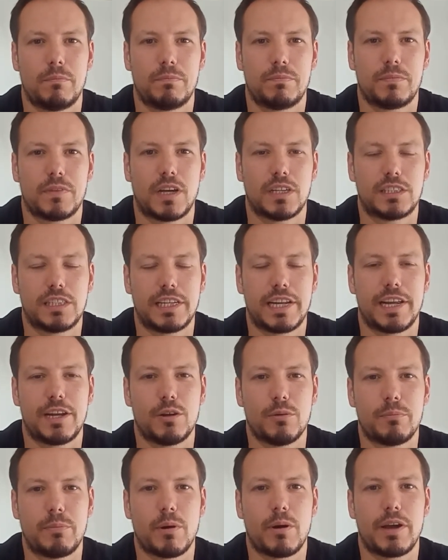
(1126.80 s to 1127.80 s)
I did end
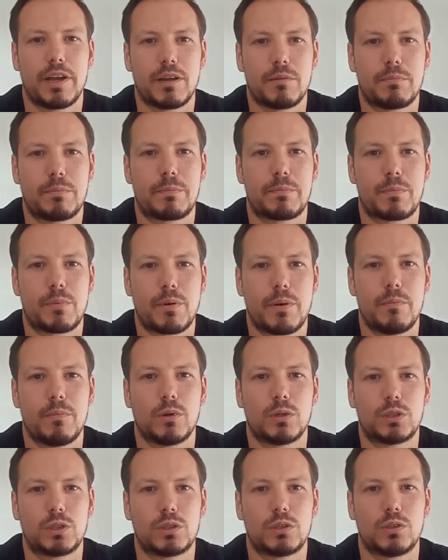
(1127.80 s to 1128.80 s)
up buying pretty
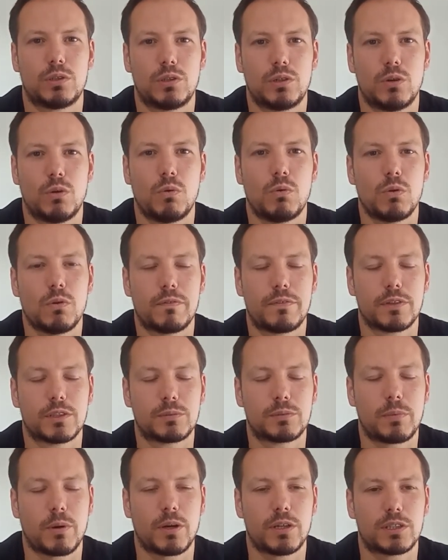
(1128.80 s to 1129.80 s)
much all of the
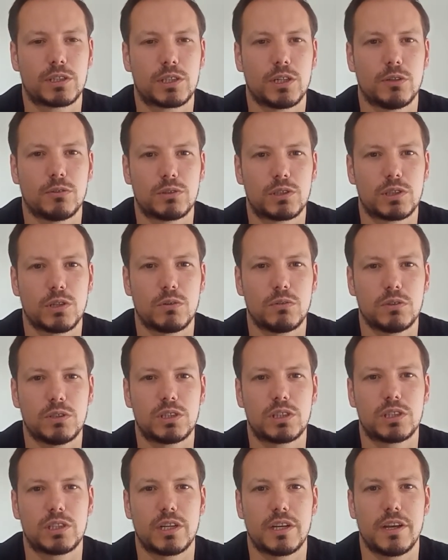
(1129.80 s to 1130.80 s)
Spice Girls songs.